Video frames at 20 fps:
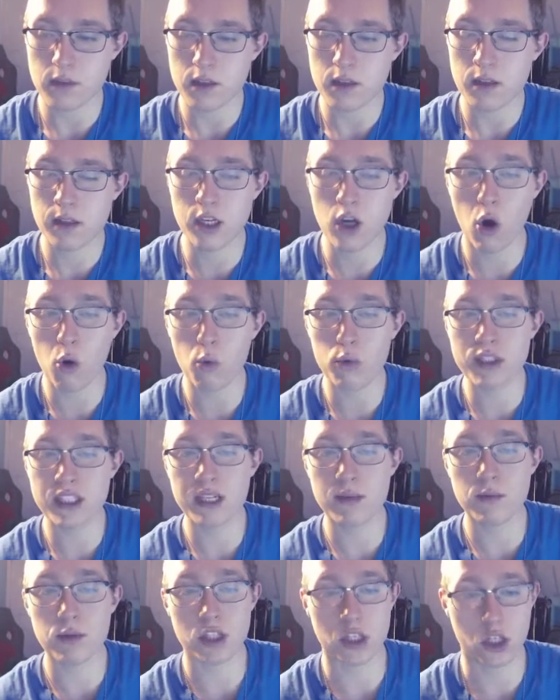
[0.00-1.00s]
the O
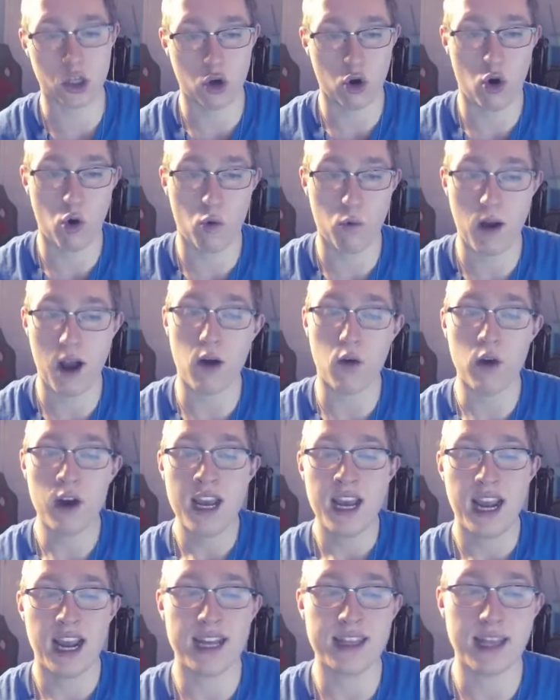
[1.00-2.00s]
receiver's on a curl route,
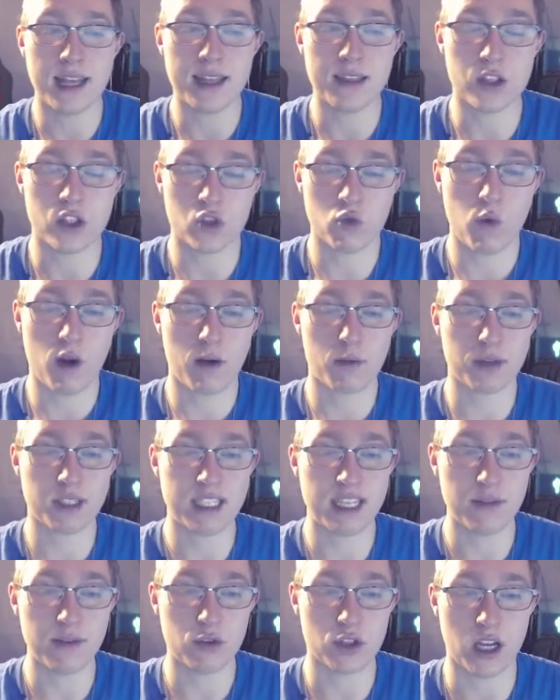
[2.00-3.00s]
and then the square
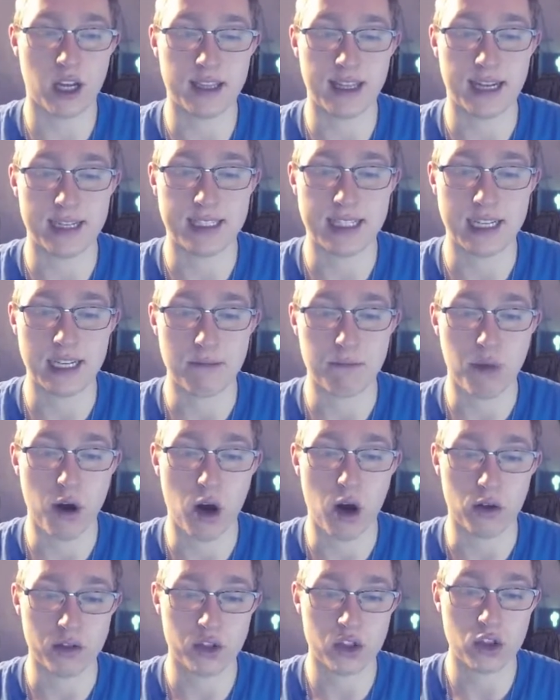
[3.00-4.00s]
receiver's on that deep
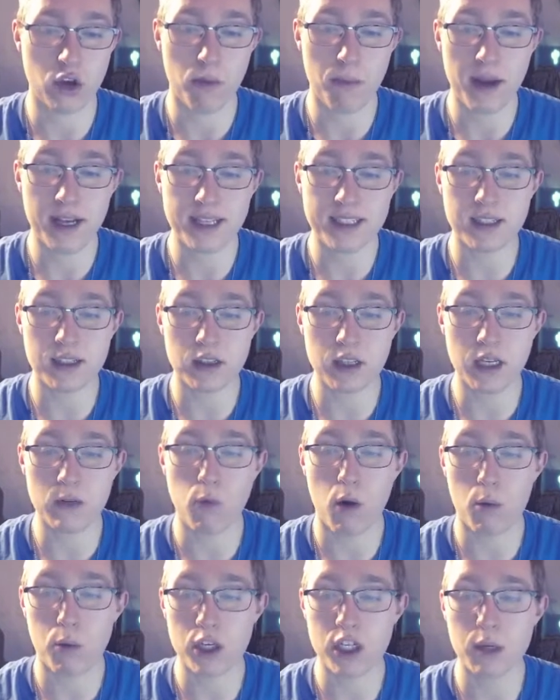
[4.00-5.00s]
post. So basically
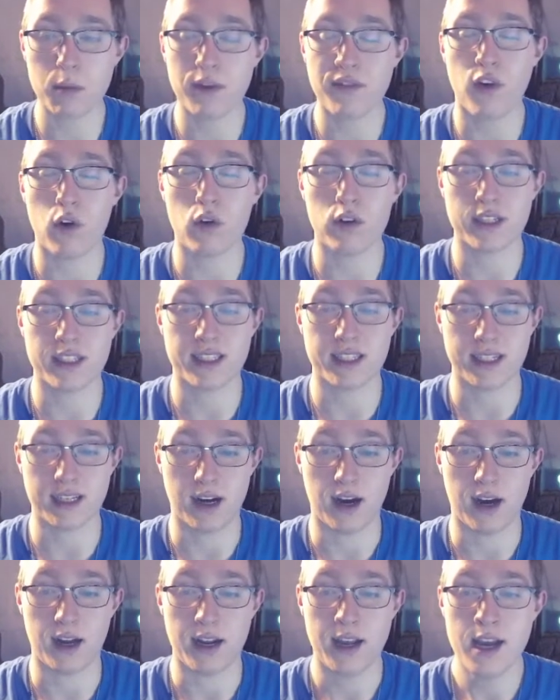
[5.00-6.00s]
what we're going to be
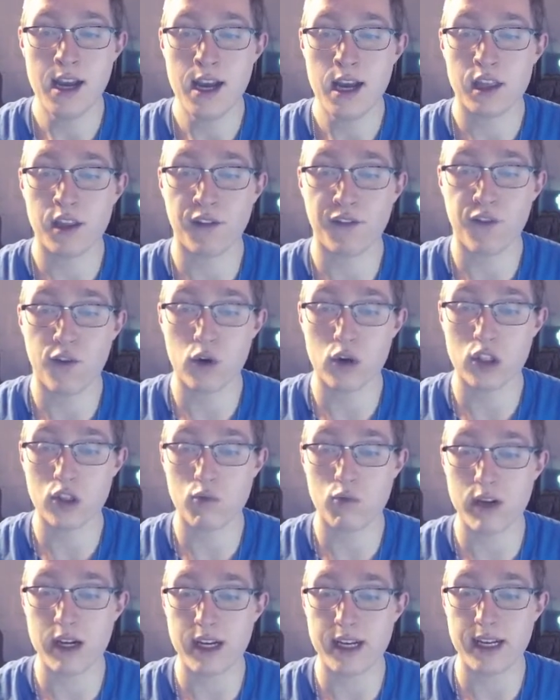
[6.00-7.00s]
focusing on, the
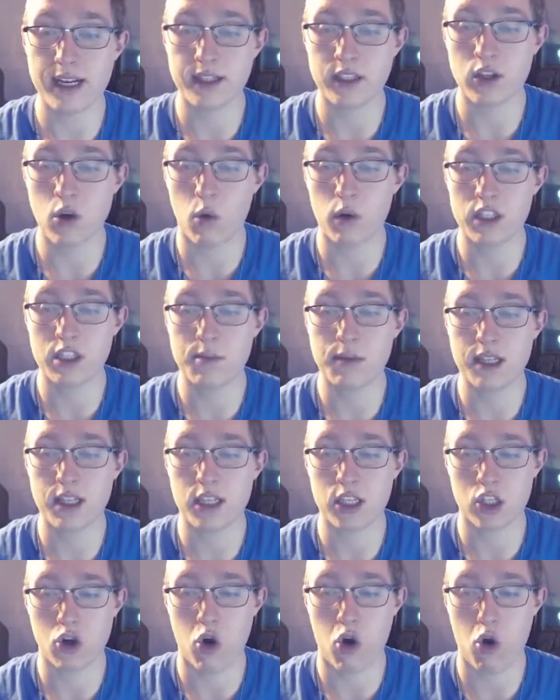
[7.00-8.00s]
first read is going to be
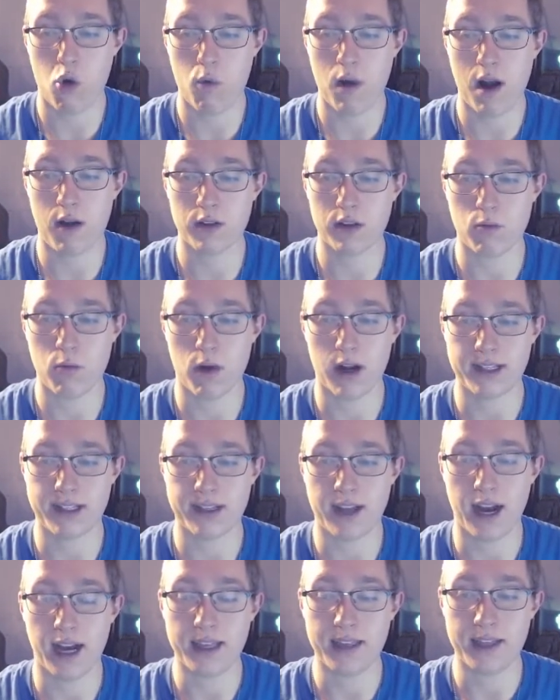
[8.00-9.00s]
this curl route on the right
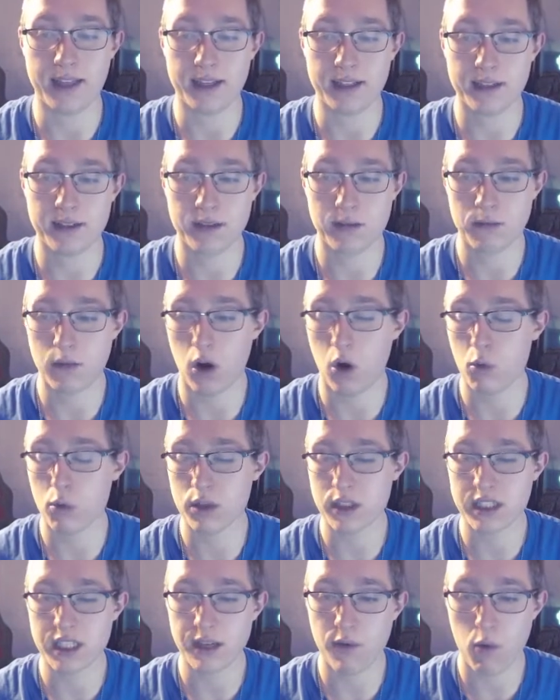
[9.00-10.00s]
side. This O
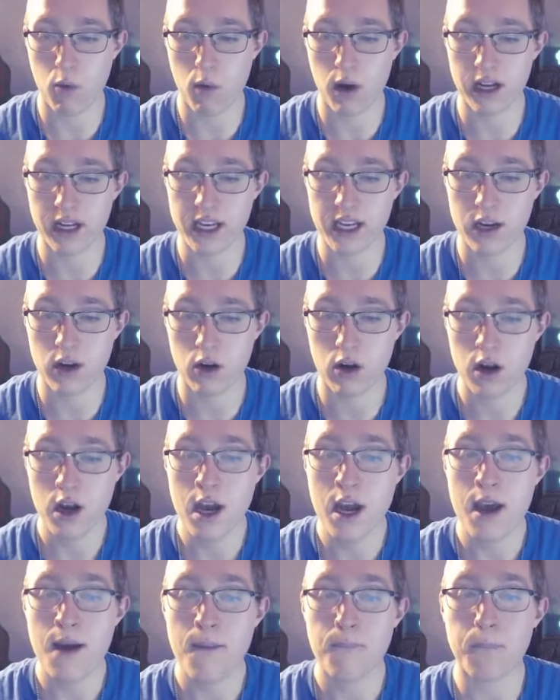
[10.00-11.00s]
receiver right here
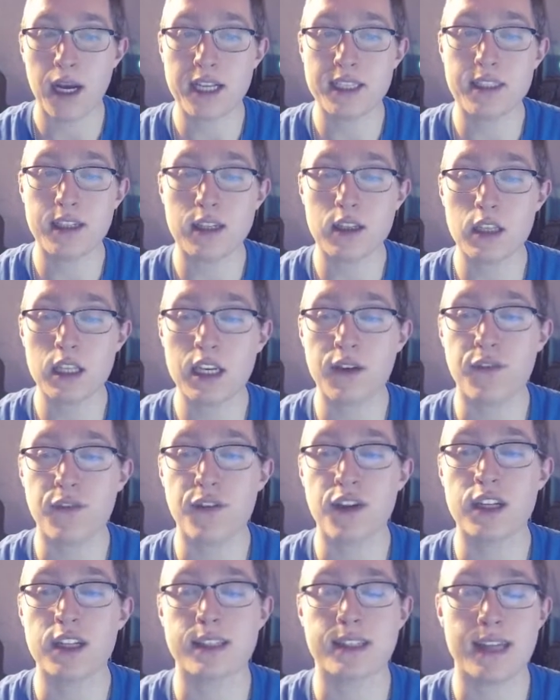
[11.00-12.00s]
Basically, if
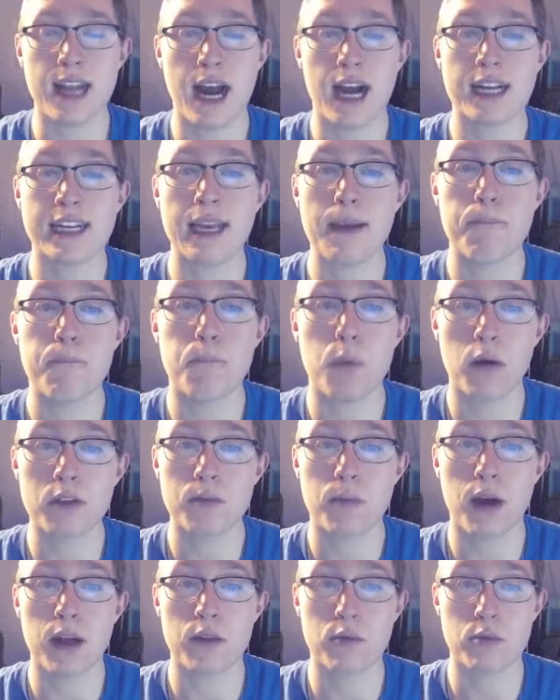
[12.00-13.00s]
he does not get
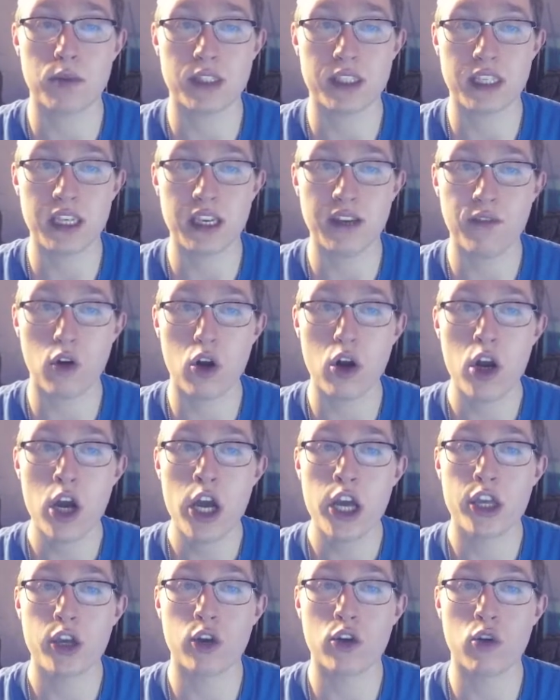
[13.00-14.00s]
bumped by the receiver,
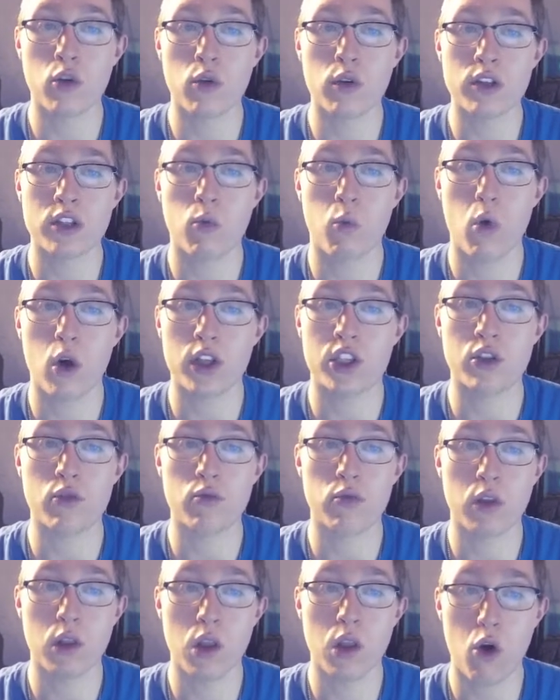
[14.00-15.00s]
you're going to want to
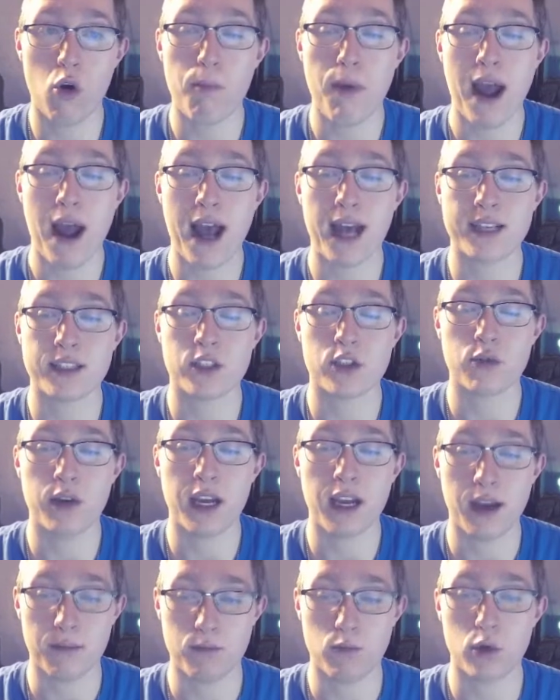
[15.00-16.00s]
low pass to
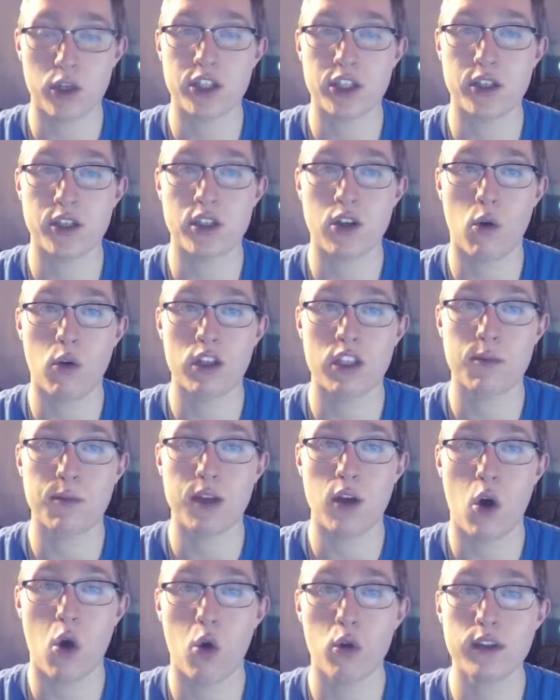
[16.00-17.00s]
him, which is going to
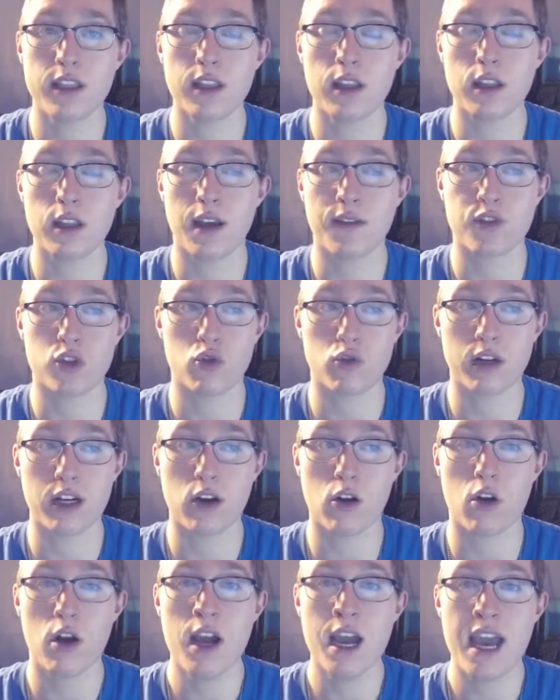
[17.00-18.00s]
be holding the left
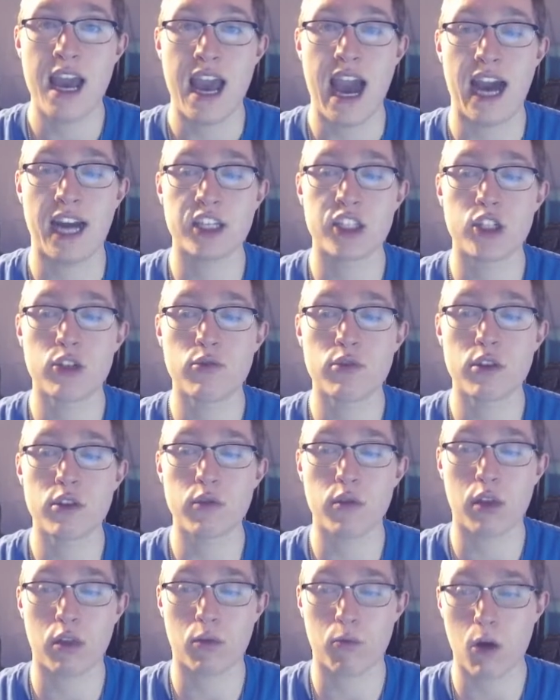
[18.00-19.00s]
trigger as you
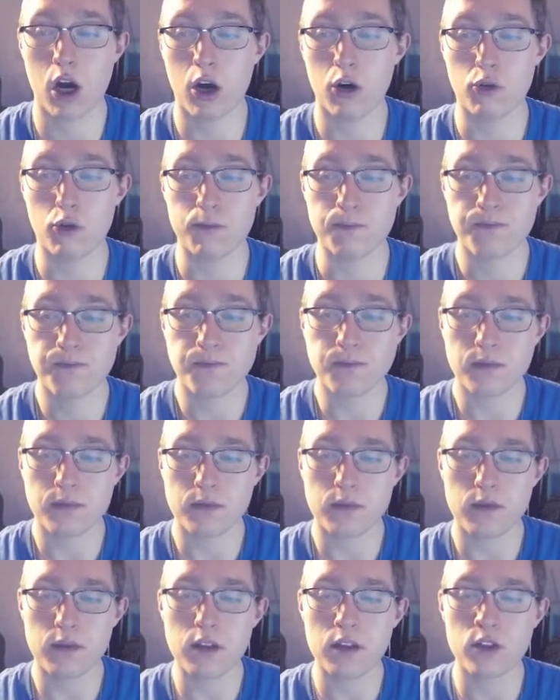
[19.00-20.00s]
do throw
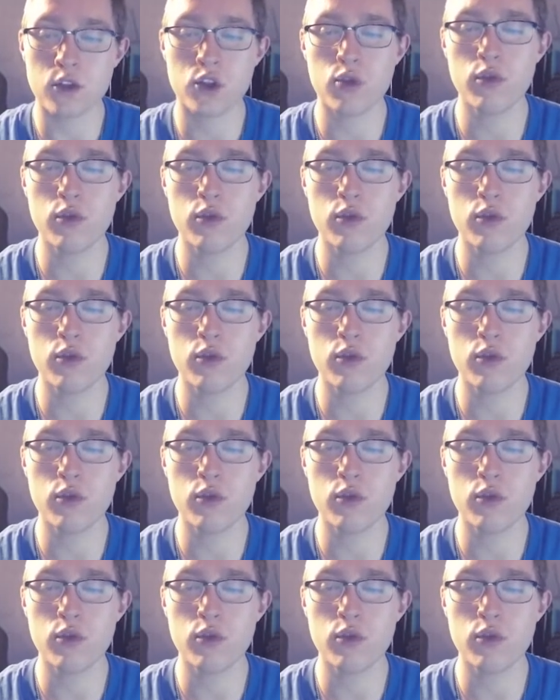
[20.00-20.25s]
to